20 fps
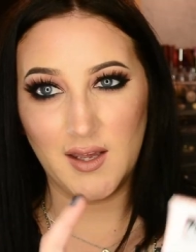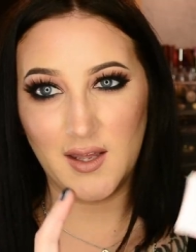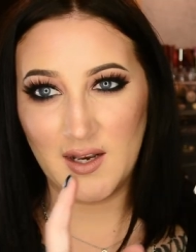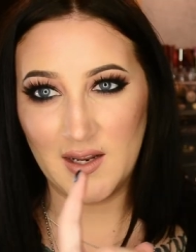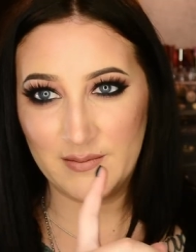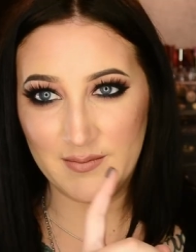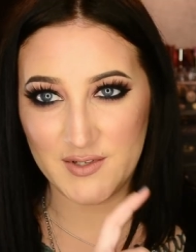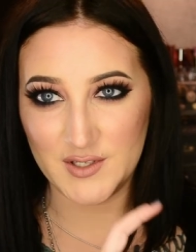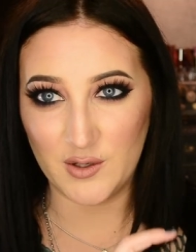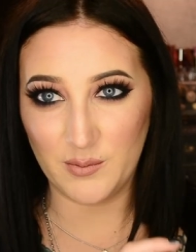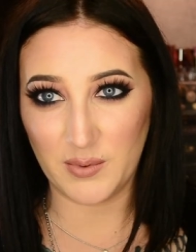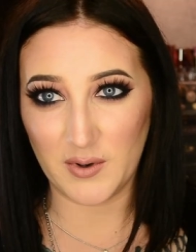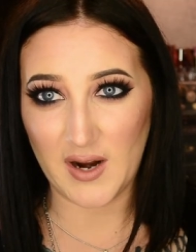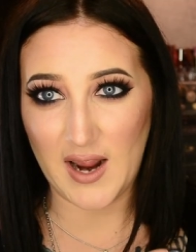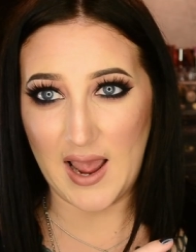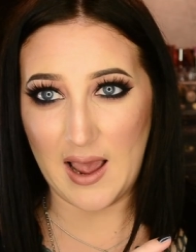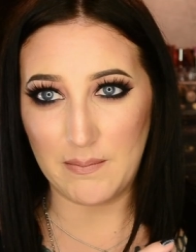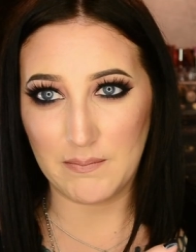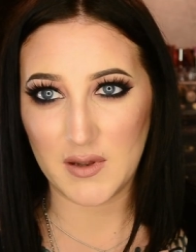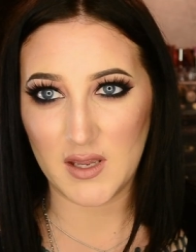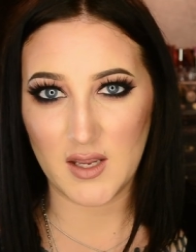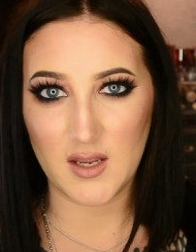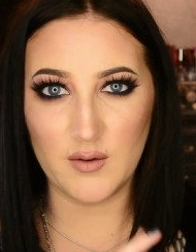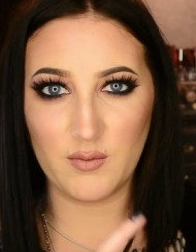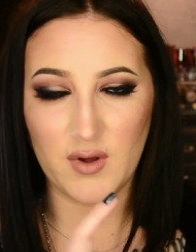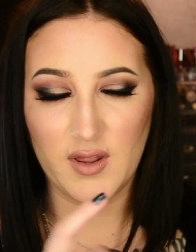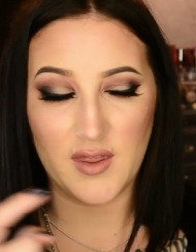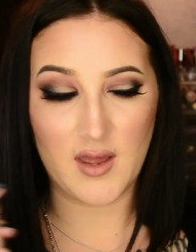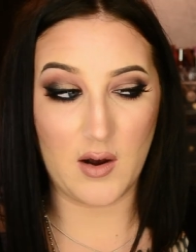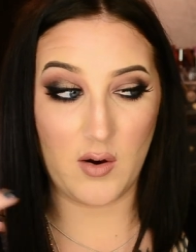And I'm super happy
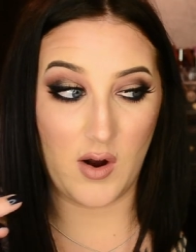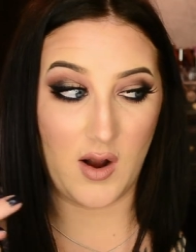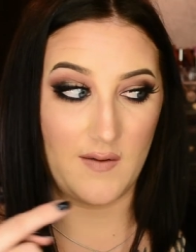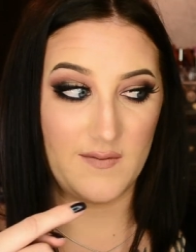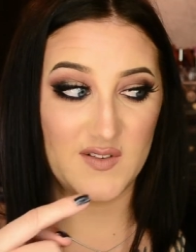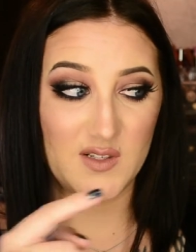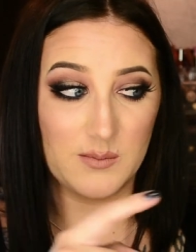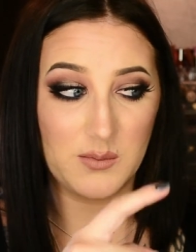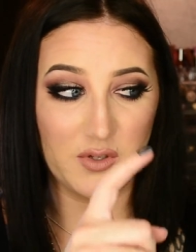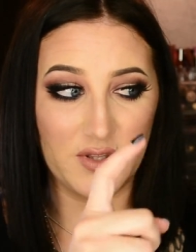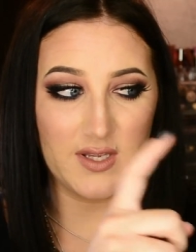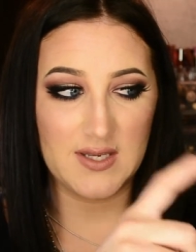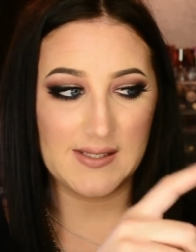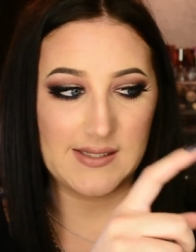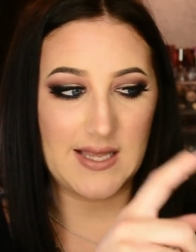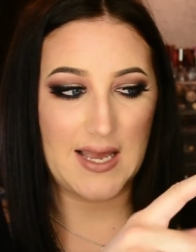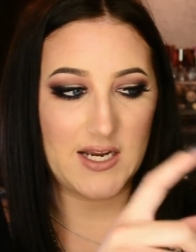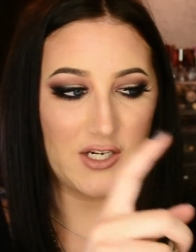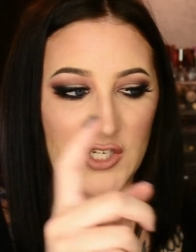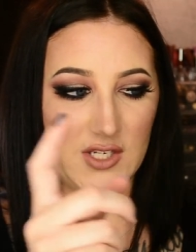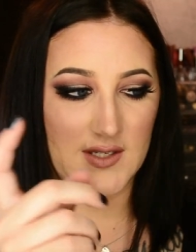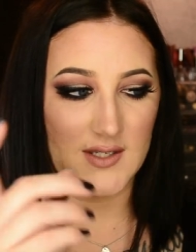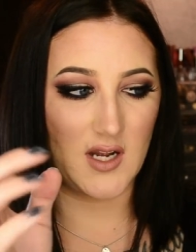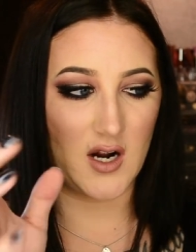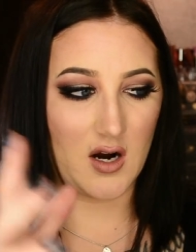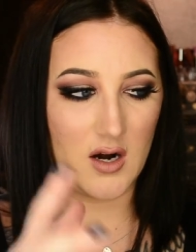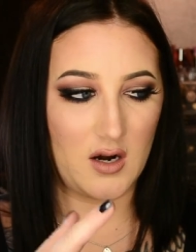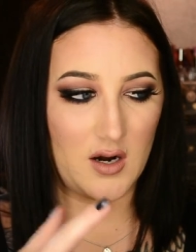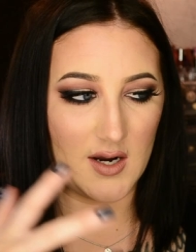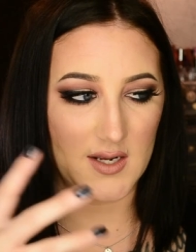with how comfortable these lashes
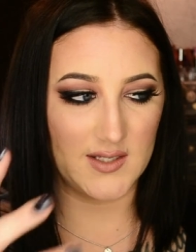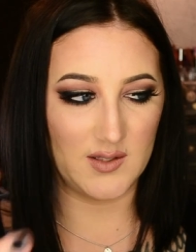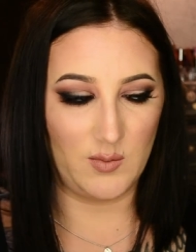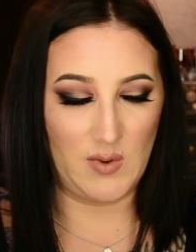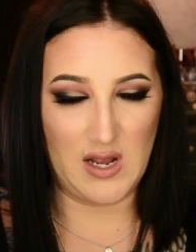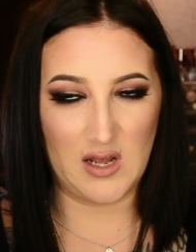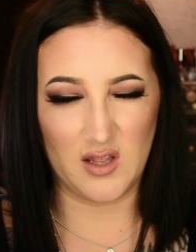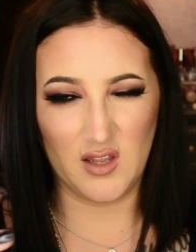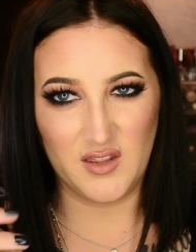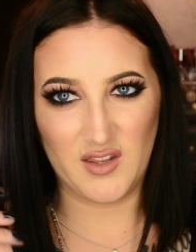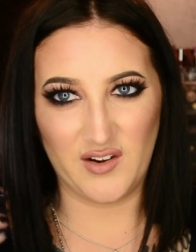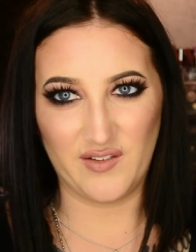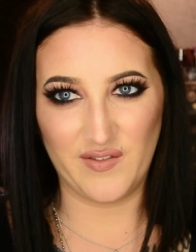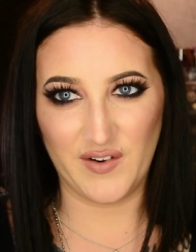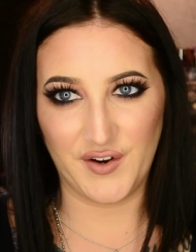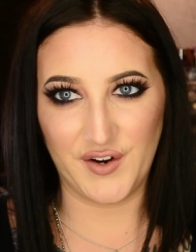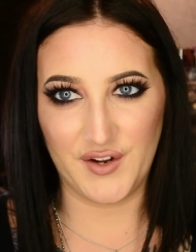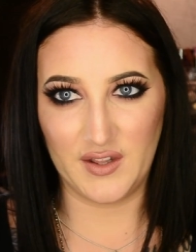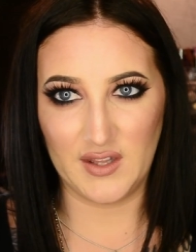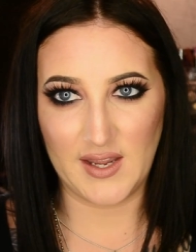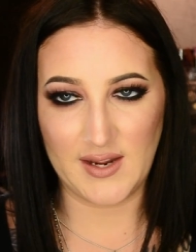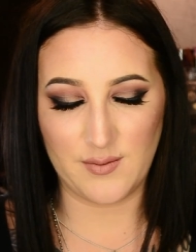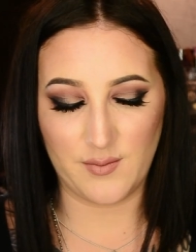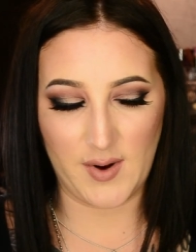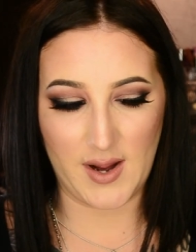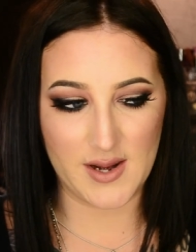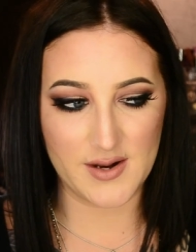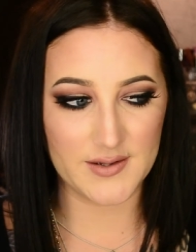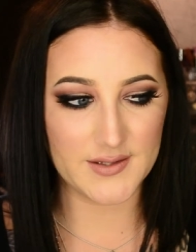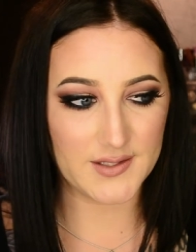are as well, and they're very
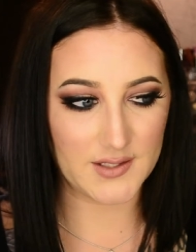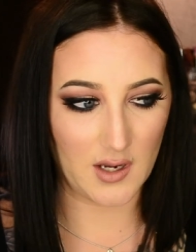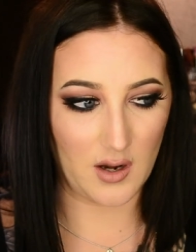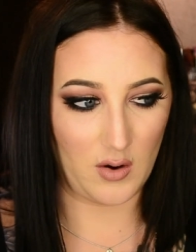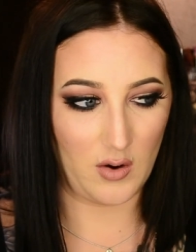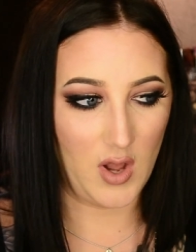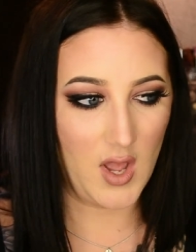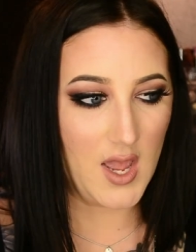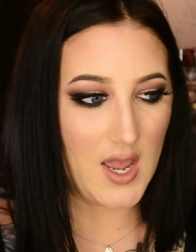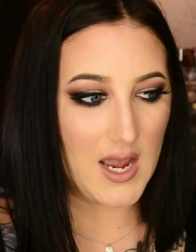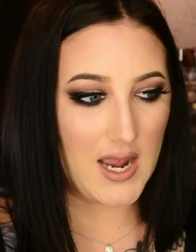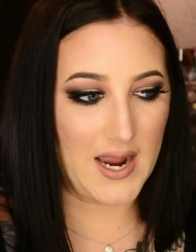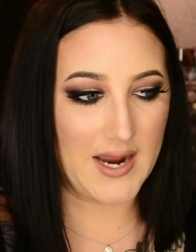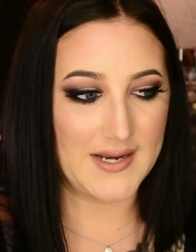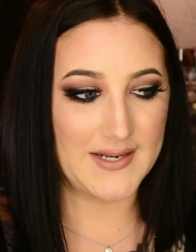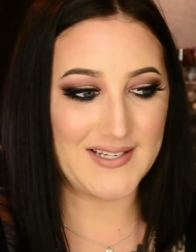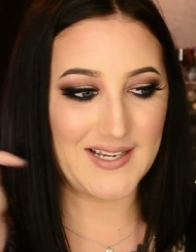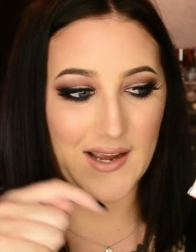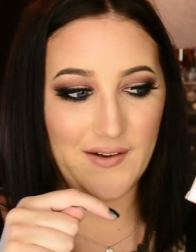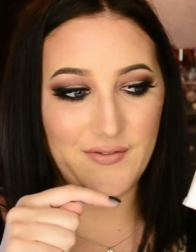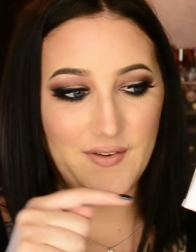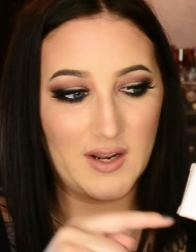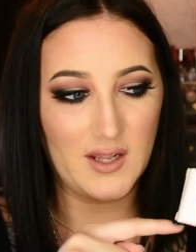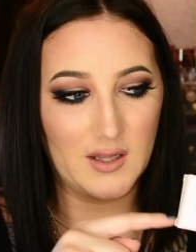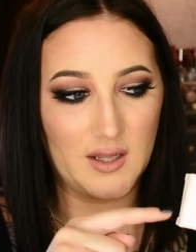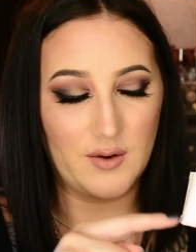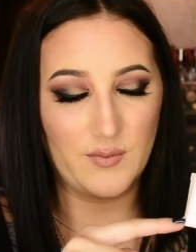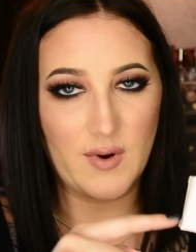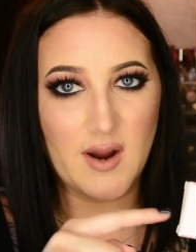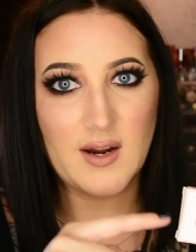lightweight. So I
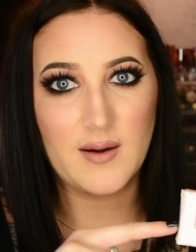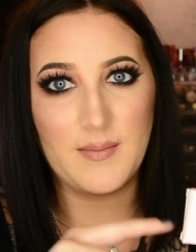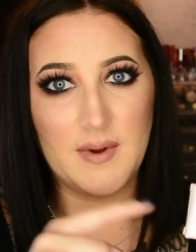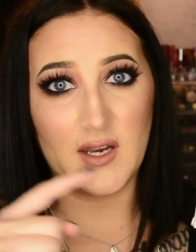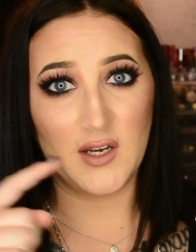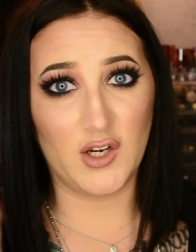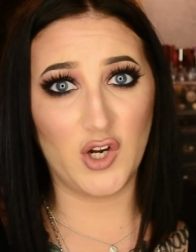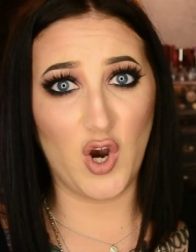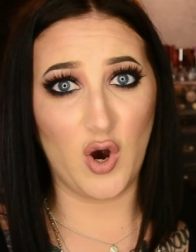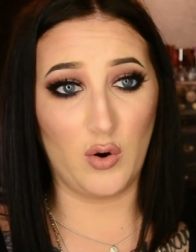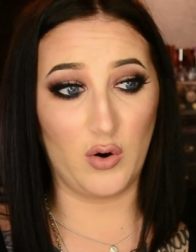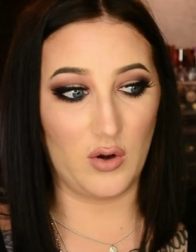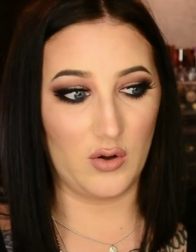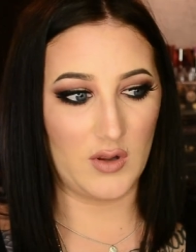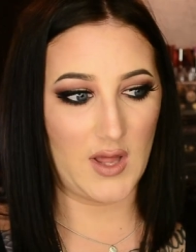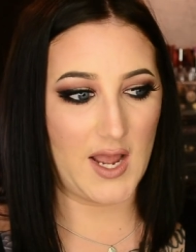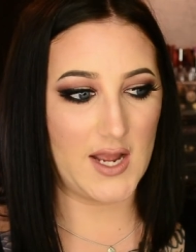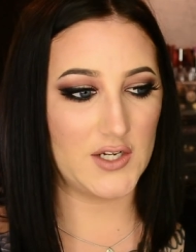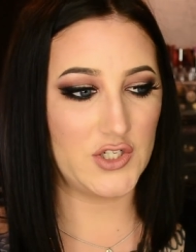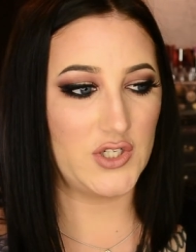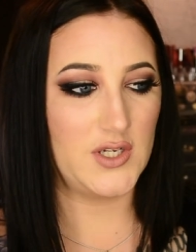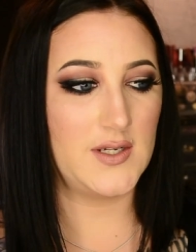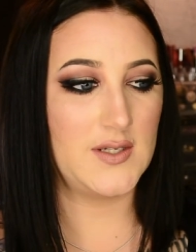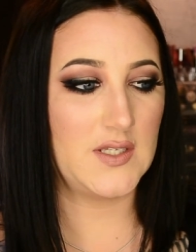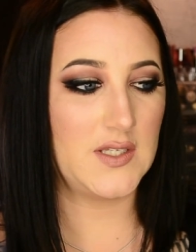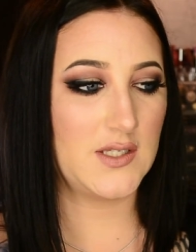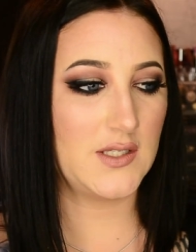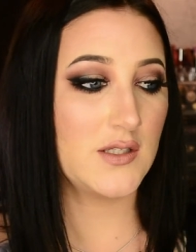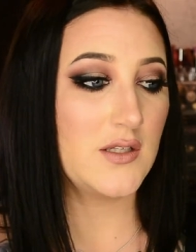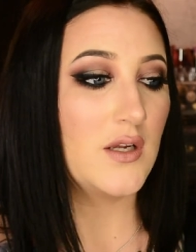definitely recommend Koko
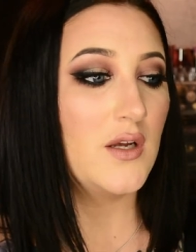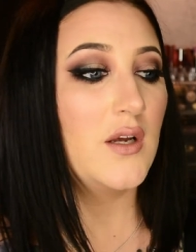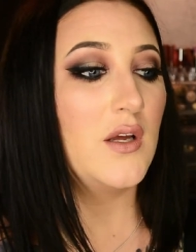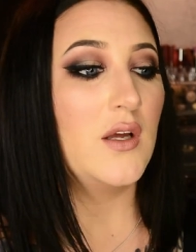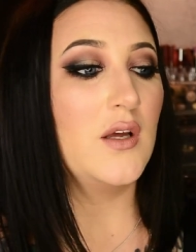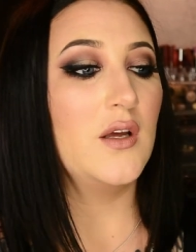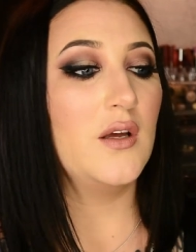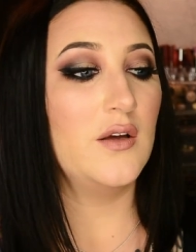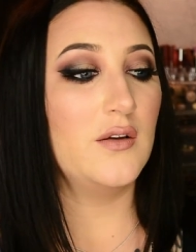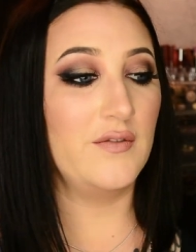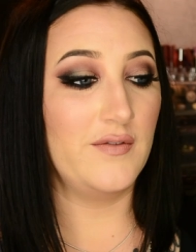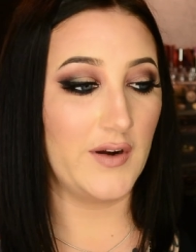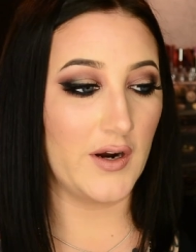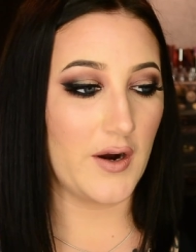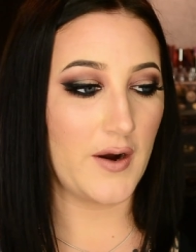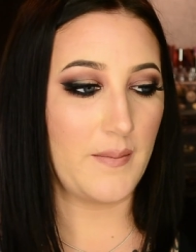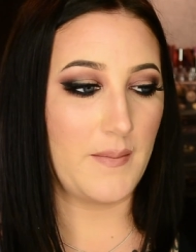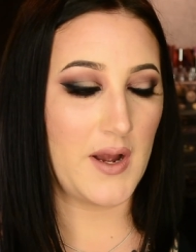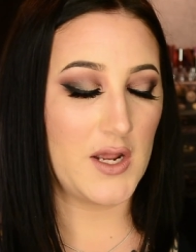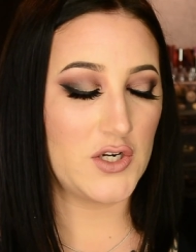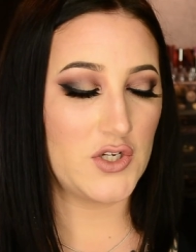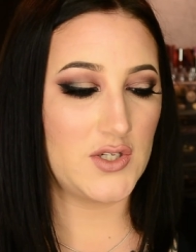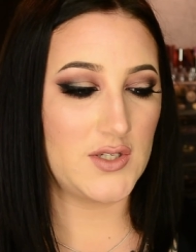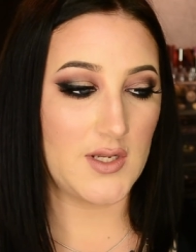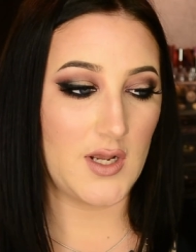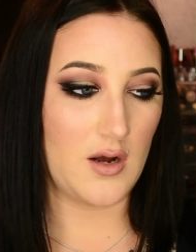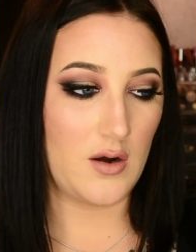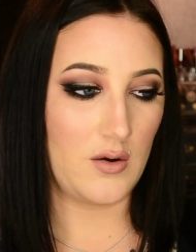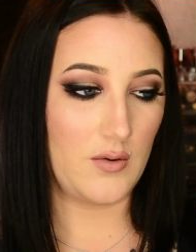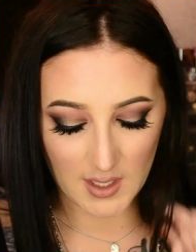Lashes, very much
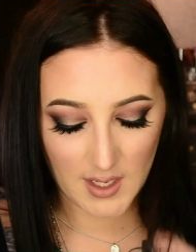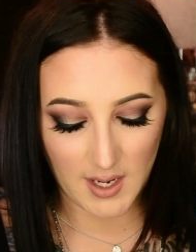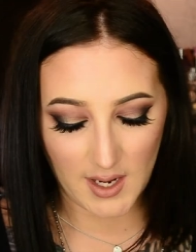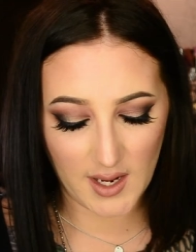so.